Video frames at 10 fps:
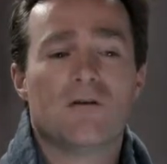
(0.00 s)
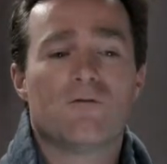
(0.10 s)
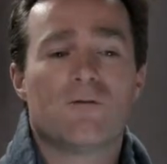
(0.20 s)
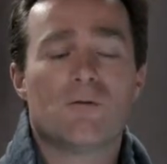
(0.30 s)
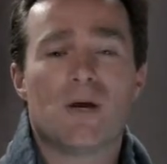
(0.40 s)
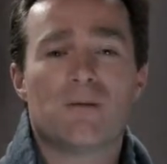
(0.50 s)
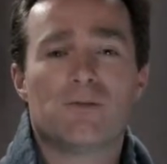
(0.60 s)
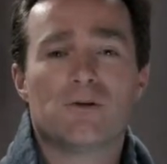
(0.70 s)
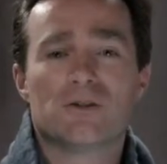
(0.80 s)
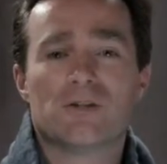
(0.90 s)
for my
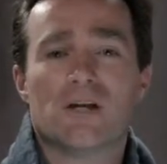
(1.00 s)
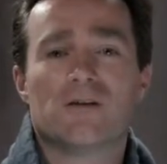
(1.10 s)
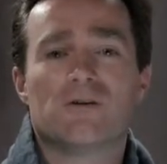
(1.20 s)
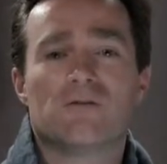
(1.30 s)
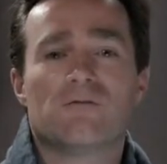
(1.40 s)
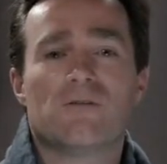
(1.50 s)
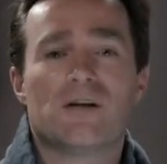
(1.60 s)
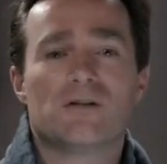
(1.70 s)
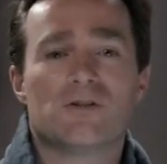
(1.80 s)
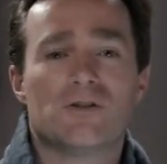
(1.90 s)
budget, I couldn't
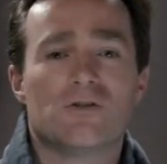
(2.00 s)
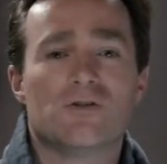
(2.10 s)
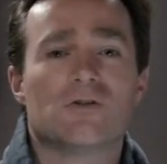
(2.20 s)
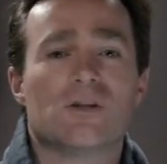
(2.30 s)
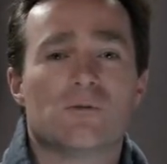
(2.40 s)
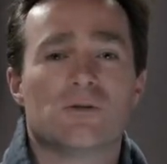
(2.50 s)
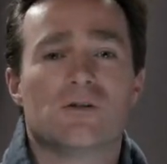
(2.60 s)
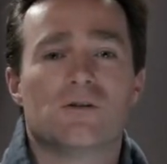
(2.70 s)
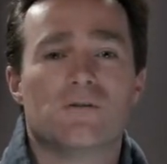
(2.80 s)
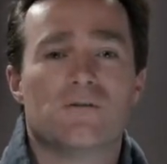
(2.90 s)
find a studio that was a
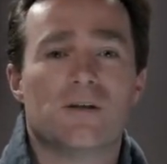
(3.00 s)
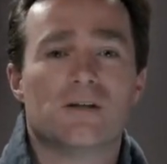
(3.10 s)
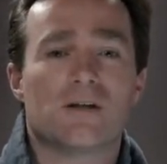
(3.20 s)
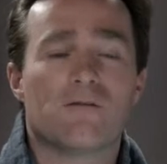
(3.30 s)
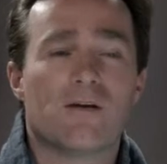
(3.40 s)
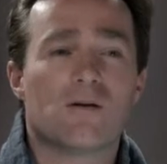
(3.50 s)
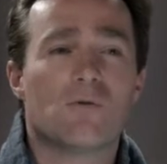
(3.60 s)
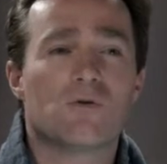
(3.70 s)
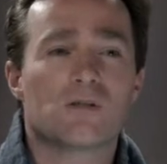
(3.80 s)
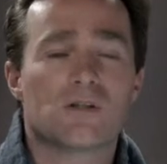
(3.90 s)
good fit. I found
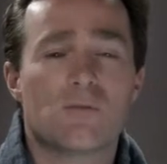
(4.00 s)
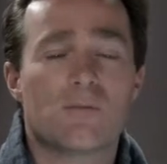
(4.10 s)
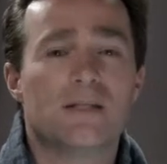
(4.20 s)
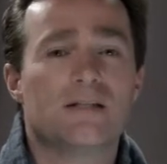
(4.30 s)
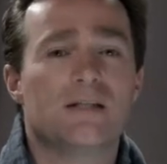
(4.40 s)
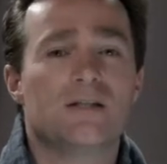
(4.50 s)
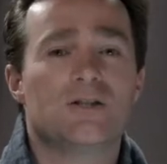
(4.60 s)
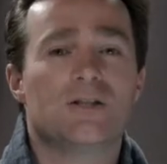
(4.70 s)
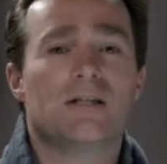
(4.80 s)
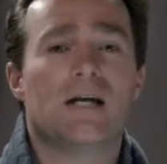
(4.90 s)
most of them a bit
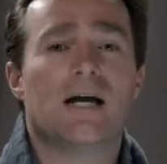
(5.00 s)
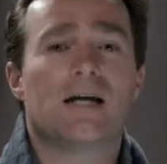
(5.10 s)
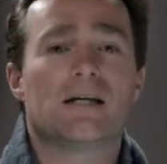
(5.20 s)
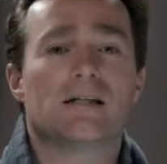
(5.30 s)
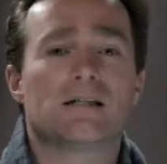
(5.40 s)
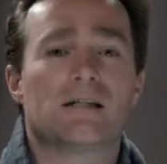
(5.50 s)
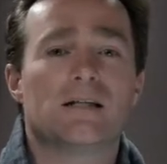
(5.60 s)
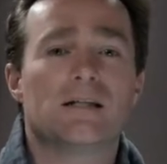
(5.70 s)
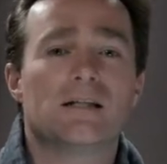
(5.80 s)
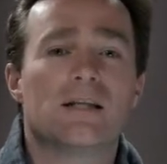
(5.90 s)
dingy, and I
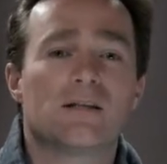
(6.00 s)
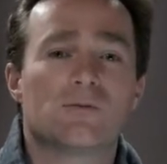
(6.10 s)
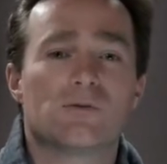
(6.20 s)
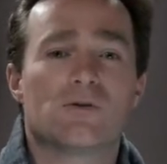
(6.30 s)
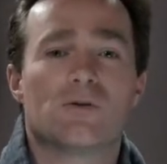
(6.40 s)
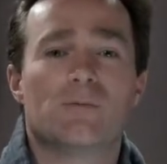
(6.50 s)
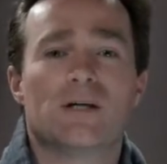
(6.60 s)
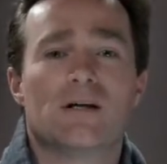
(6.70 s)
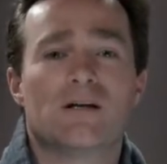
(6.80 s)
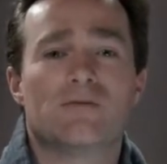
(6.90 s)
didn't think there was going to be
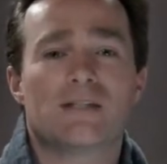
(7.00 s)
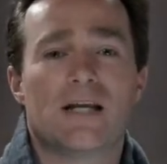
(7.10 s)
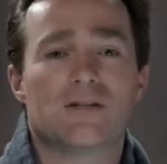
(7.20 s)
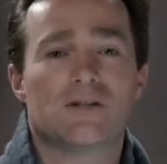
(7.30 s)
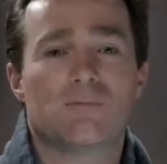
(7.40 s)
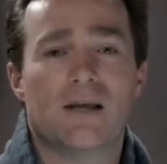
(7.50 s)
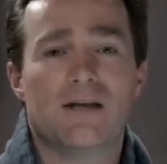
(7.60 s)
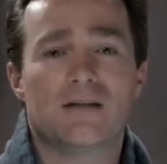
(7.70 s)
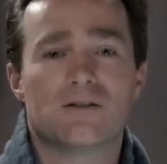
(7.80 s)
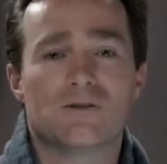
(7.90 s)
a lot of attention
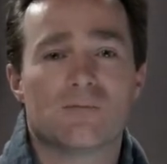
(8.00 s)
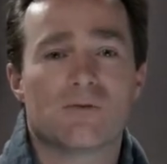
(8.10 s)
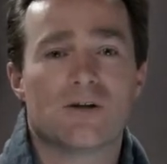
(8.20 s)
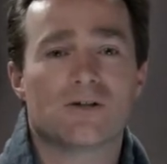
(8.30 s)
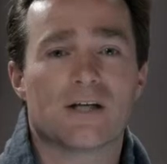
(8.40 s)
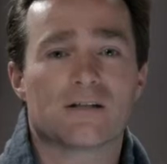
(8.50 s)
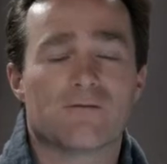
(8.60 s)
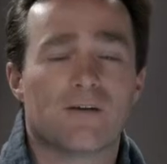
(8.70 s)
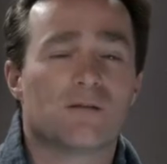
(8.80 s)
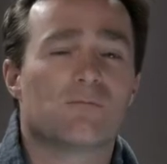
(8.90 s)
paid to the project. I
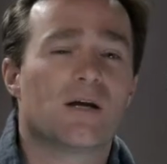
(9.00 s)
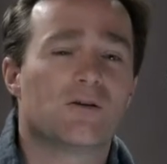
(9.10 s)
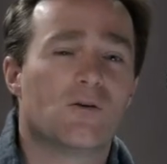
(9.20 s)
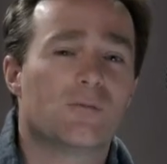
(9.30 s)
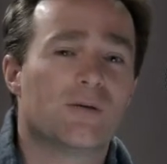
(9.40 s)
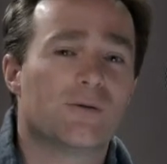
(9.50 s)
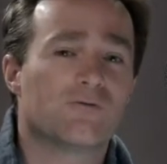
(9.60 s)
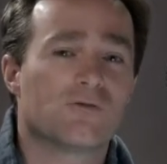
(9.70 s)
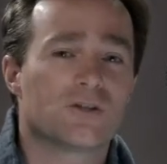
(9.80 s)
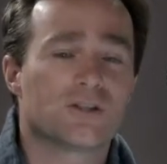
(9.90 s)
felt it might all be a
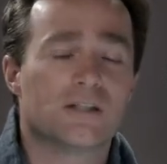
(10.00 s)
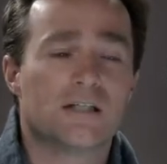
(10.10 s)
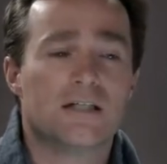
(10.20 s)
bit rushed.